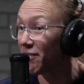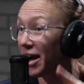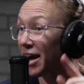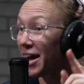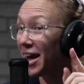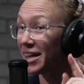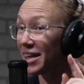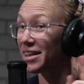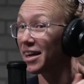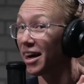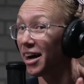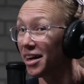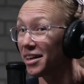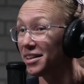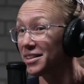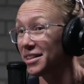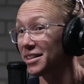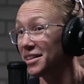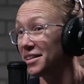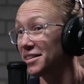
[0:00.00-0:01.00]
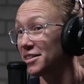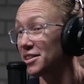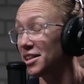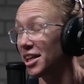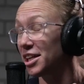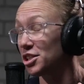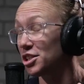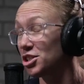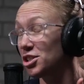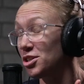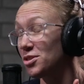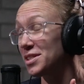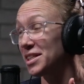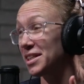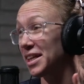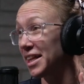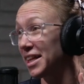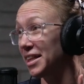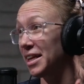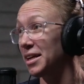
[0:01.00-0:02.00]
I had gotten to like choose and
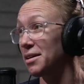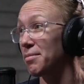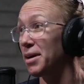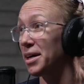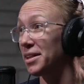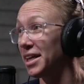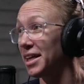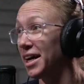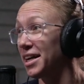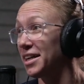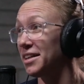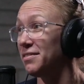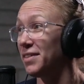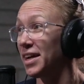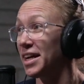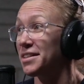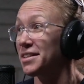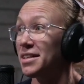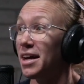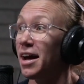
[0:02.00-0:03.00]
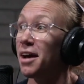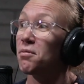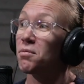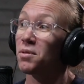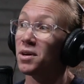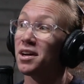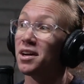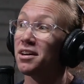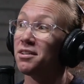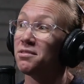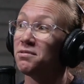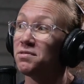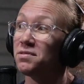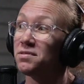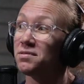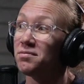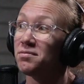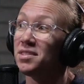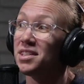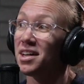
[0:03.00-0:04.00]
like think about that in advance, I would have
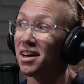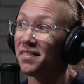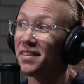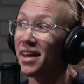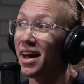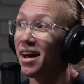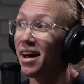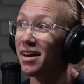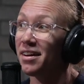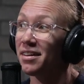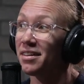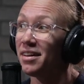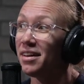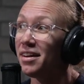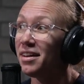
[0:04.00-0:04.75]
done that,